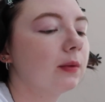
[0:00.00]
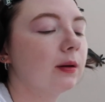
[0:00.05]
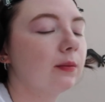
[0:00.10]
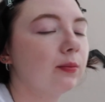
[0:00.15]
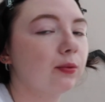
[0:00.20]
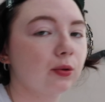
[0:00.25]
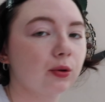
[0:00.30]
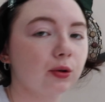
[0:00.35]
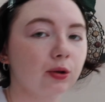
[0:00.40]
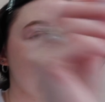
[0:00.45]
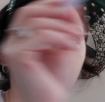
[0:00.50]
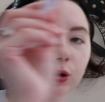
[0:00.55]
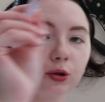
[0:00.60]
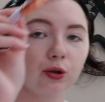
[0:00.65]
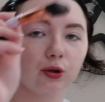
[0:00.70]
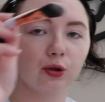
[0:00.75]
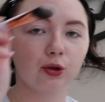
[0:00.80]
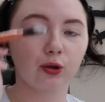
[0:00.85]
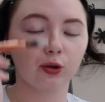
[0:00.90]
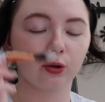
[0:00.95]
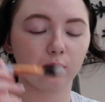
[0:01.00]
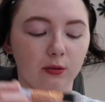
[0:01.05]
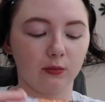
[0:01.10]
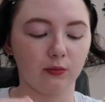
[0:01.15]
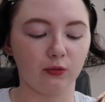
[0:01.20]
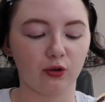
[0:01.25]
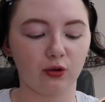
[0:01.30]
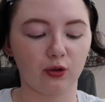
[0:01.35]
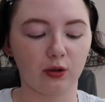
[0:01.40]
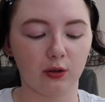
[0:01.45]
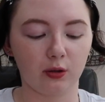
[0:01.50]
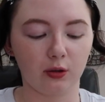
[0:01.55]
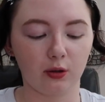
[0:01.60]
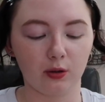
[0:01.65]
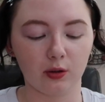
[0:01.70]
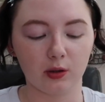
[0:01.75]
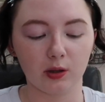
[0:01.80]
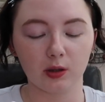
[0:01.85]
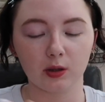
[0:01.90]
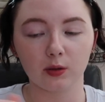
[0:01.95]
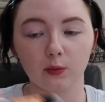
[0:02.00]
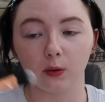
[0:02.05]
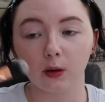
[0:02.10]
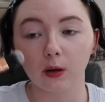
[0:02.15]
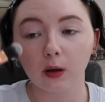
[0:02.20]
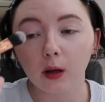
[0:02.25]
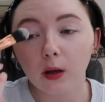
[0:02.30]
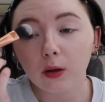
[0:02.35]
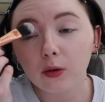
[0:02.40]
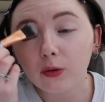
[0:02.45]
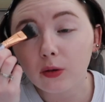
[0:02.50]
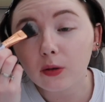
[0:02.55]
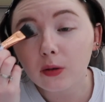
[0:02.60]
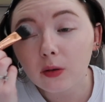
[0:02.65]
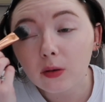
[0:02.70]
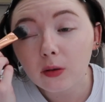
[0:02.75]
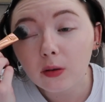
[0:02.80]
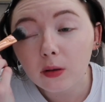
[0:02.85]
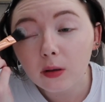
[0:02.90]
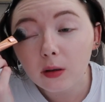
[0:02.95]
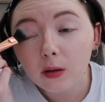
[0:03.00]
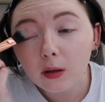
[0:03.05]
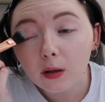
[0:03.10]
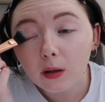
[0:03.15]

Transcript: brush. I'm just going to use this one and just